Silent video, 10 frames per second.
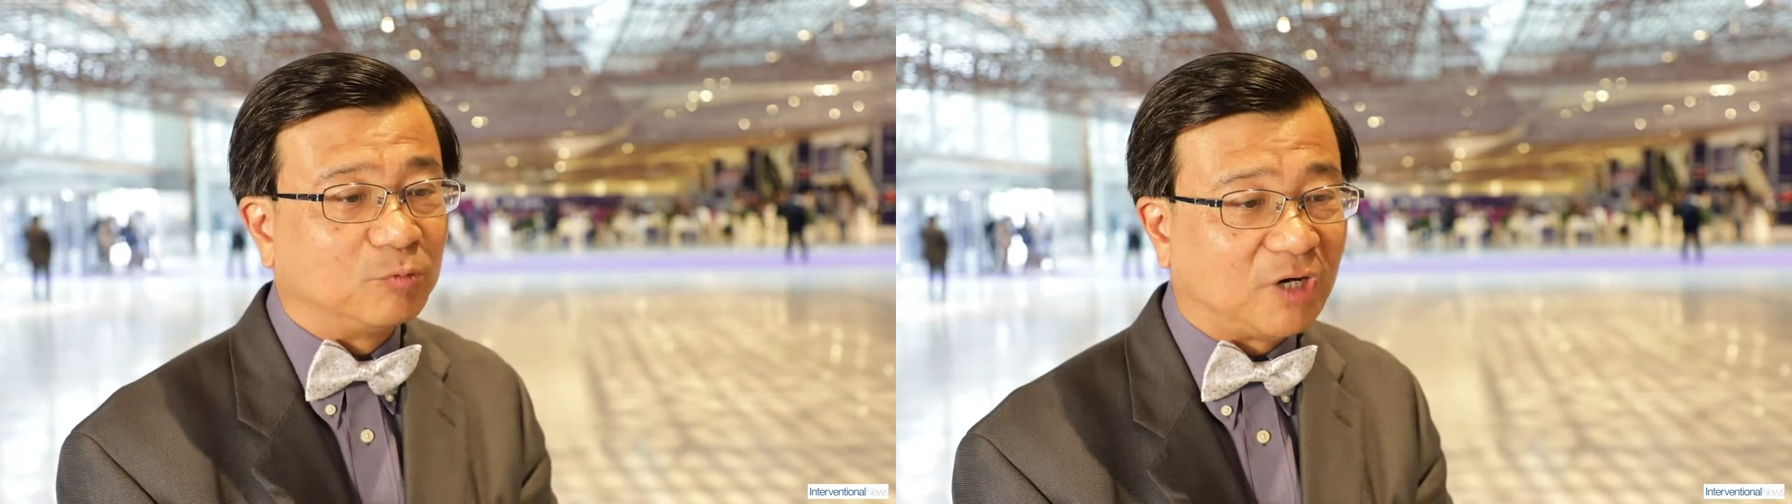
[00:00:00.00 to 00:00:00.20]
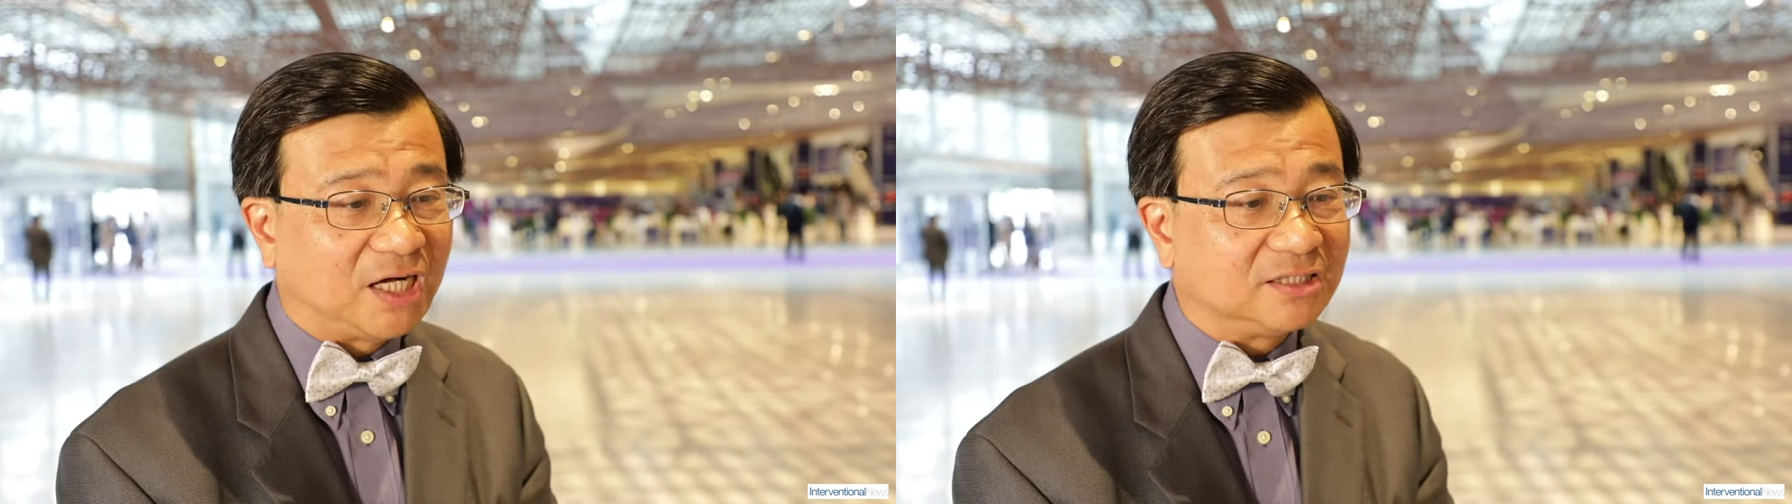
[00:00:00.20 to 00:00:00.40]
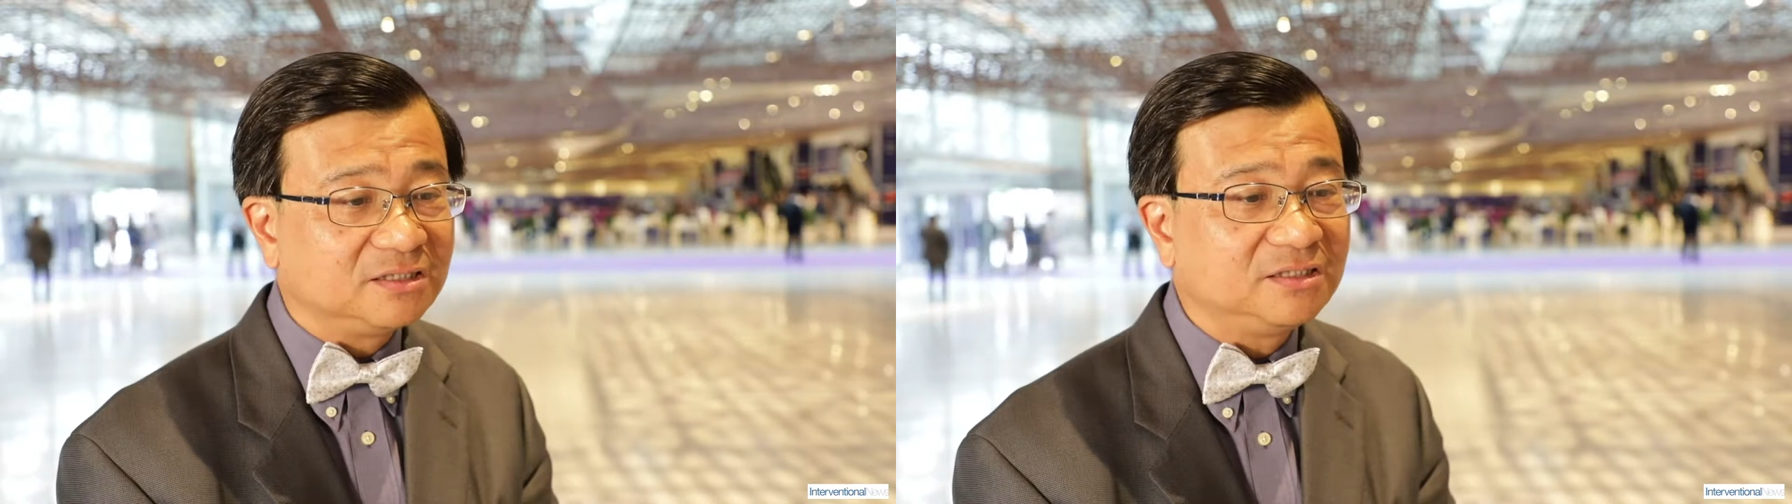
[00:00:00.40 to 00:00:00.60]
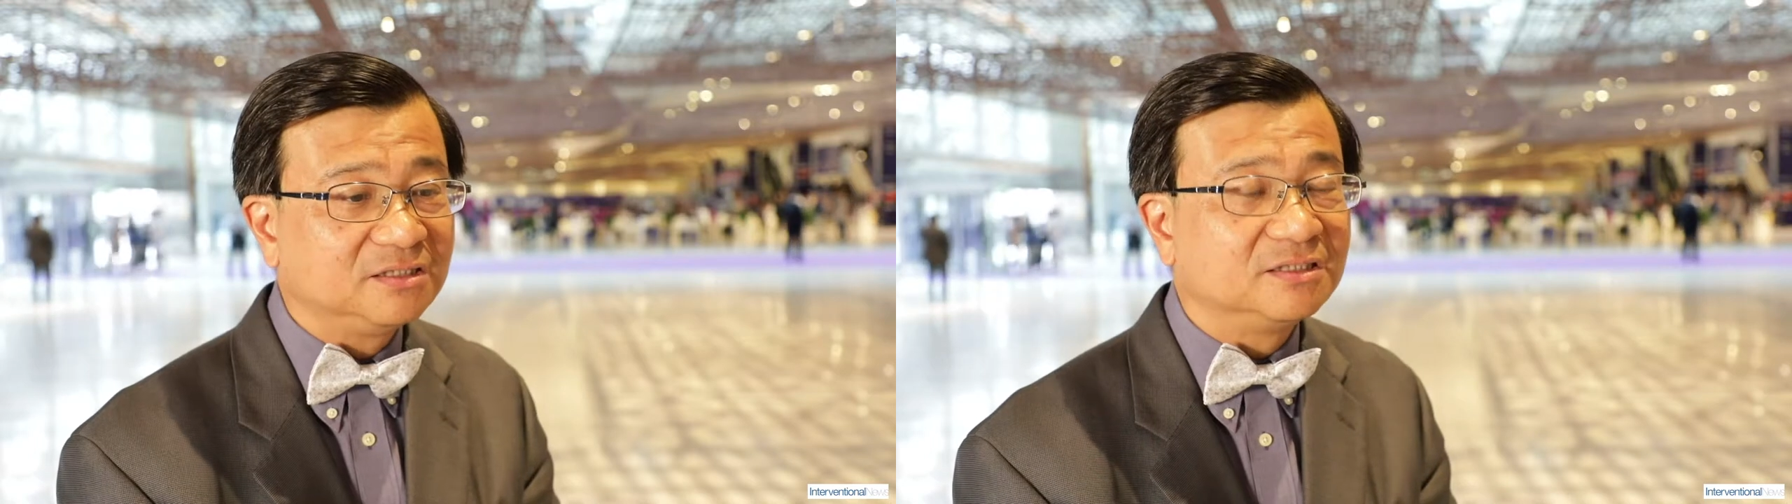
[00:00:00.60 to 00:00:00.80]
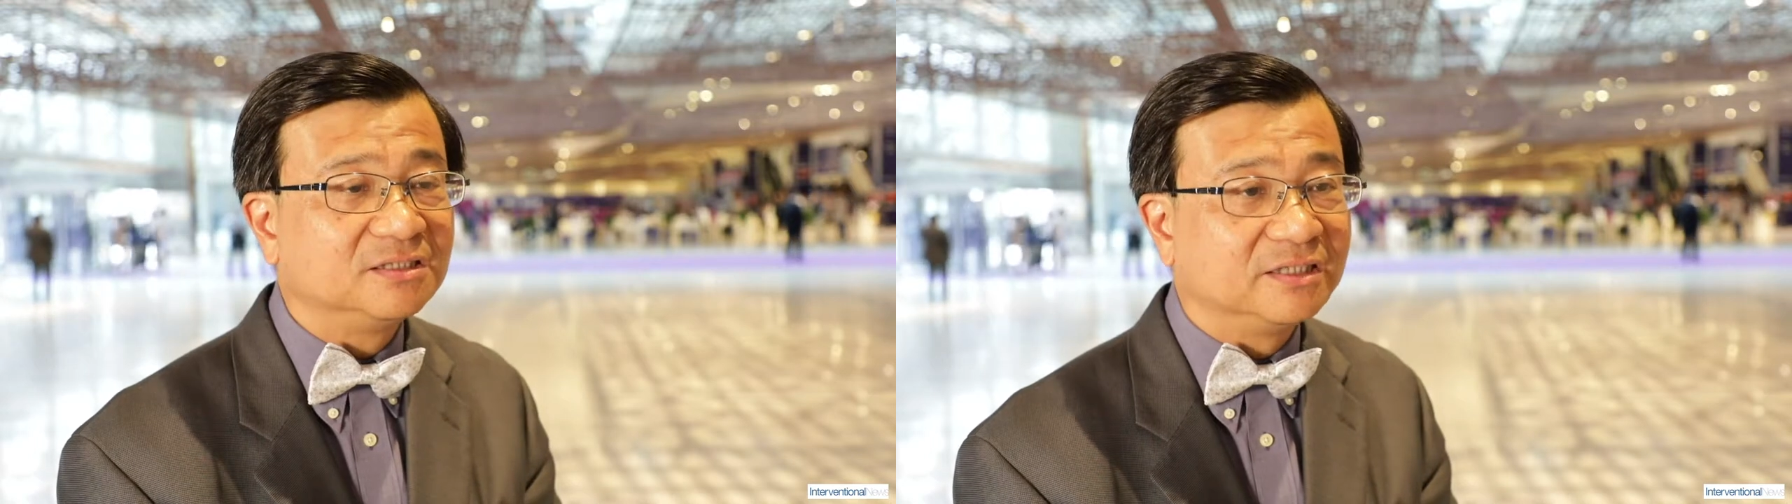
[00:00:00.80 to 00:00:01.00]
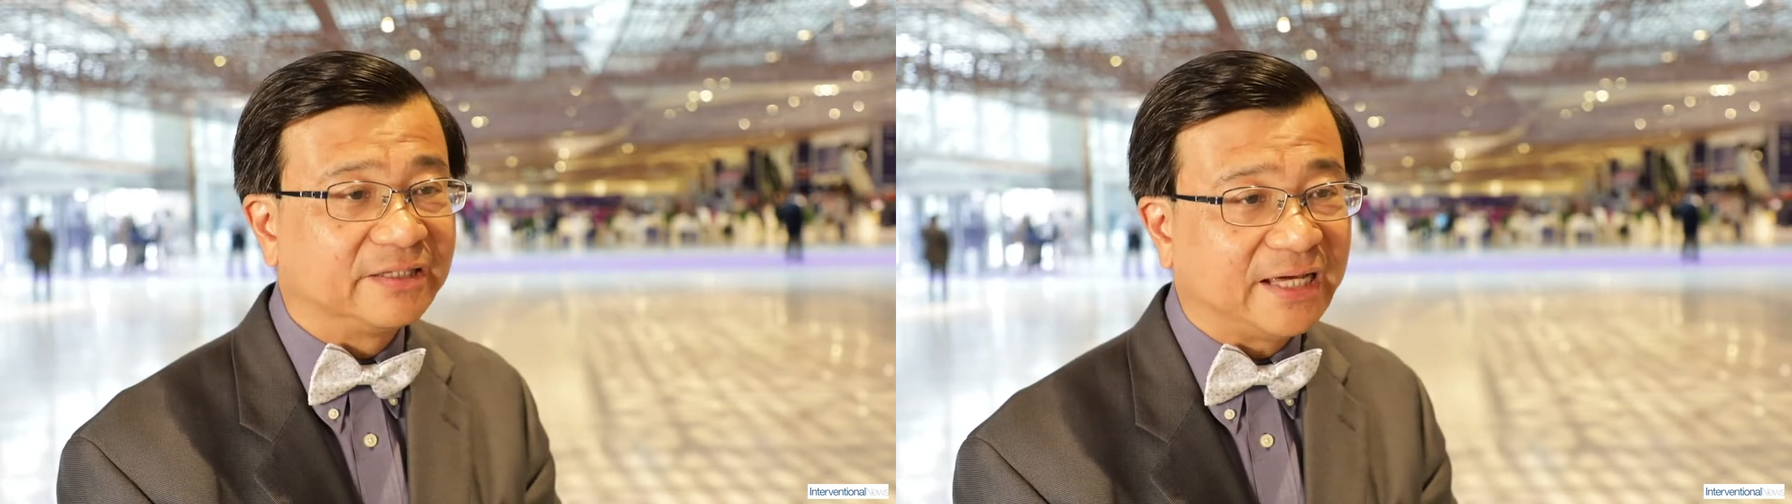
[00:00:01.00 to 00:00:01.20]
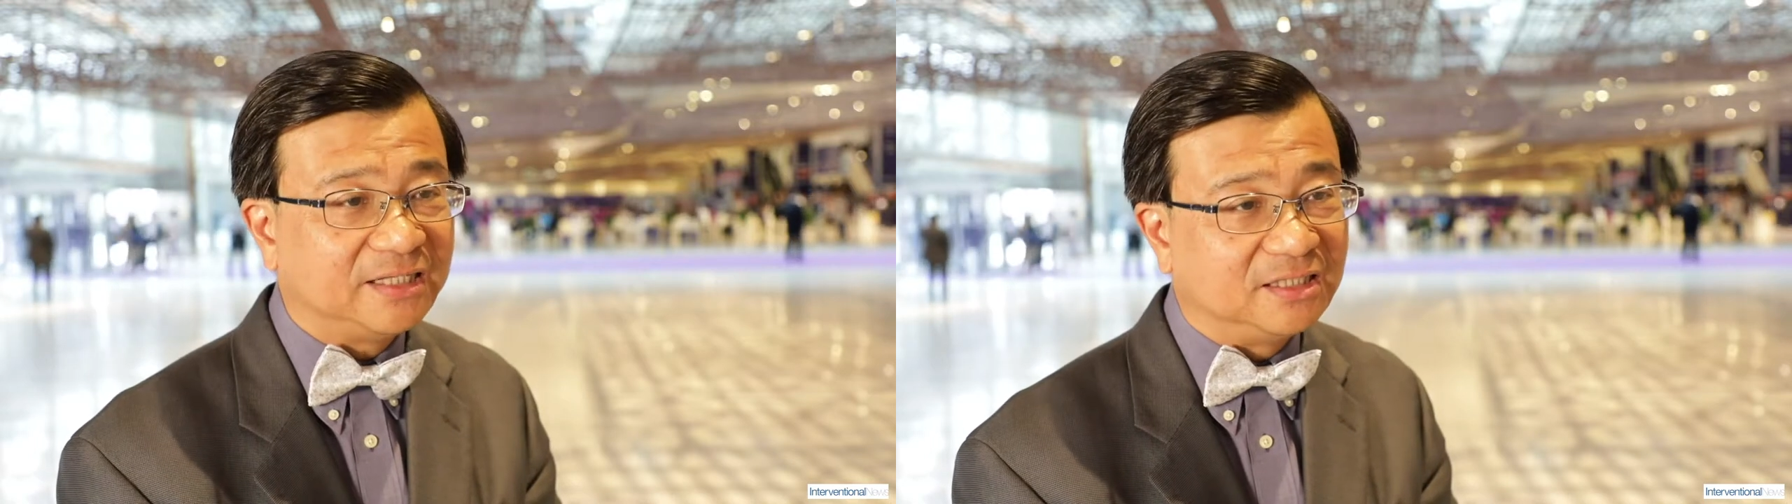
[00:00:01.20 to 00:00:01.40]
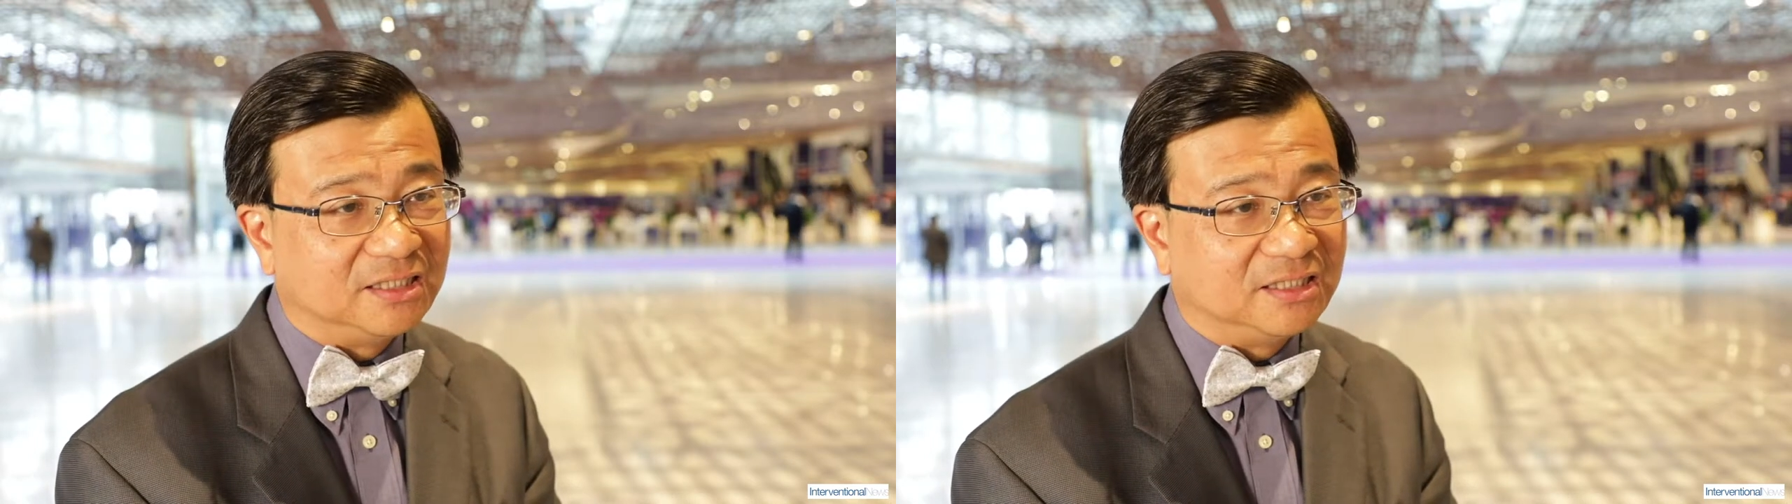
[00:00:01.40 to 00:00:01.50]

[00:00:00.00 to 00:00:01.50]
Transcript: while that